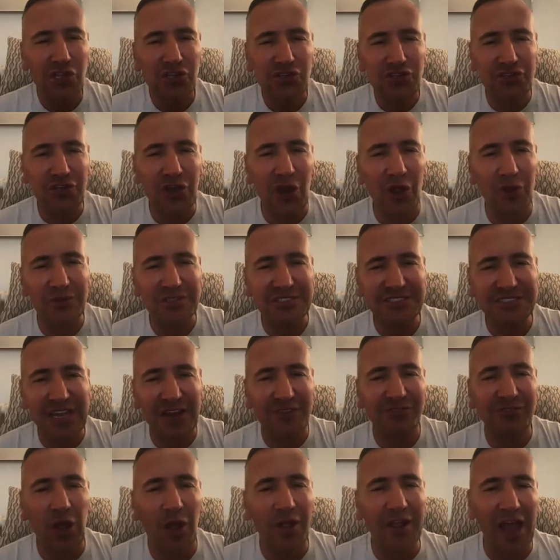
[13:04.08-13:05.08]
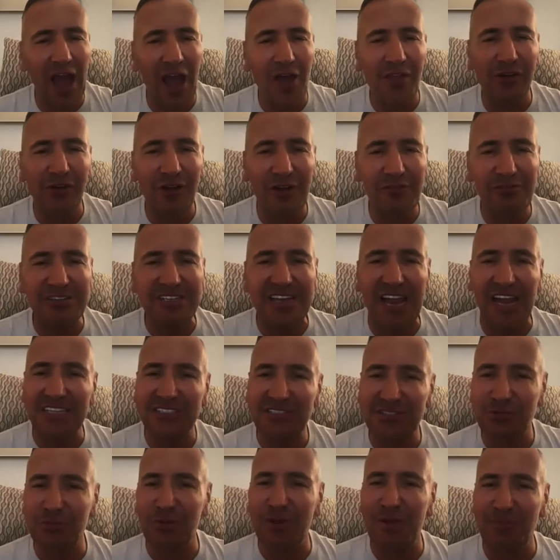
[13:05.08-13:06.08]
Instead of going out there every day
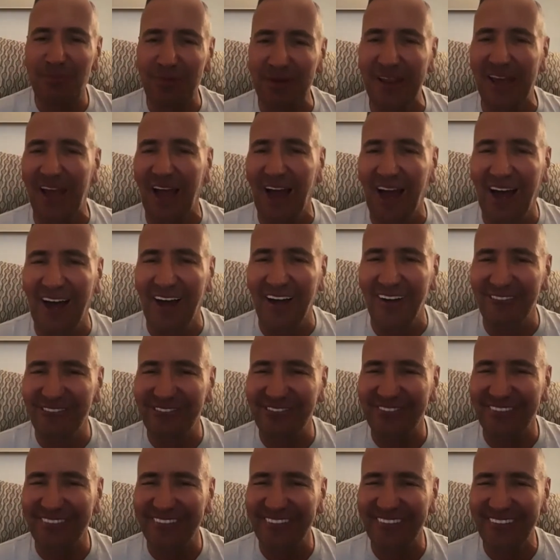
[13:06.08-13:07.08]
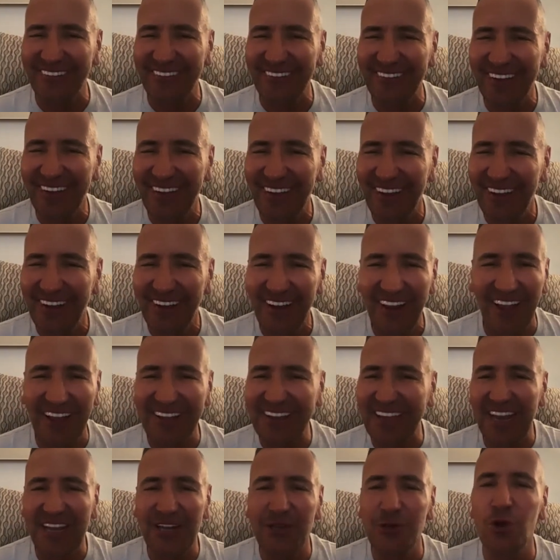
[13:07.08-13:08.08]
sweeping it up like
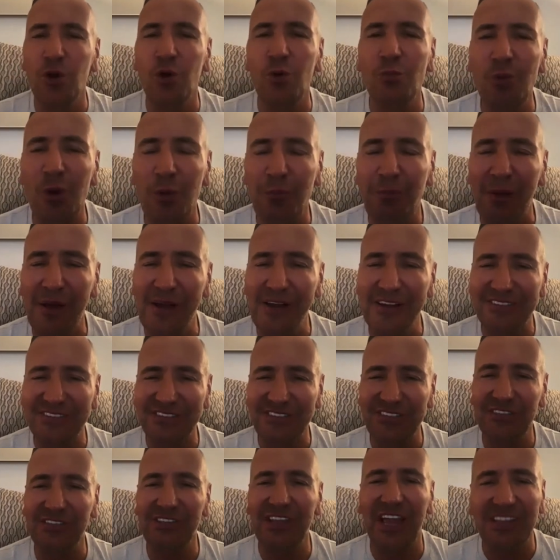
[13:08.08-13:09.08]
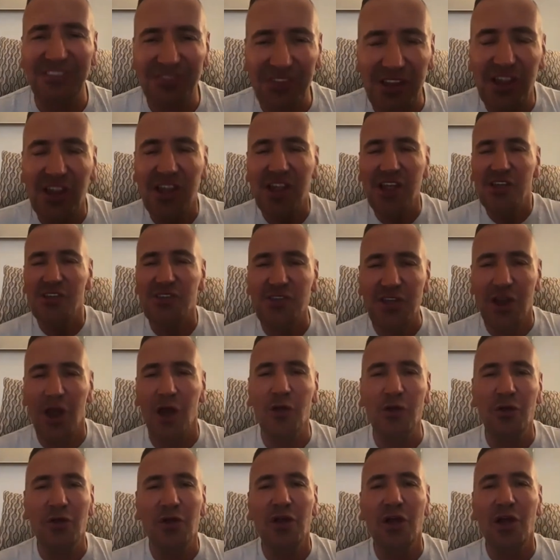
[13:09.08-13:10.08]
any normal person, and
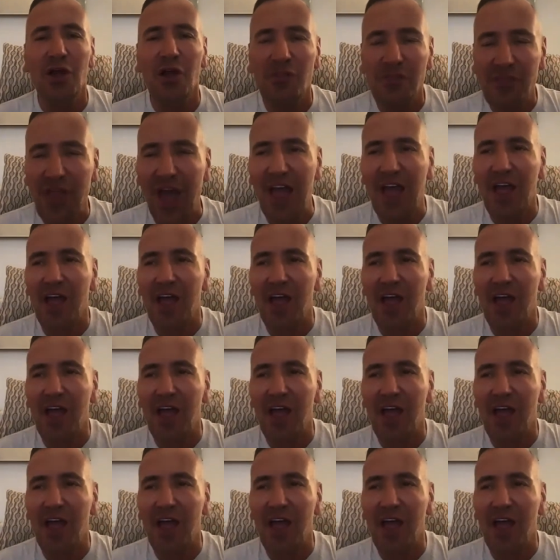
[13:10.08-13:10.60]
that's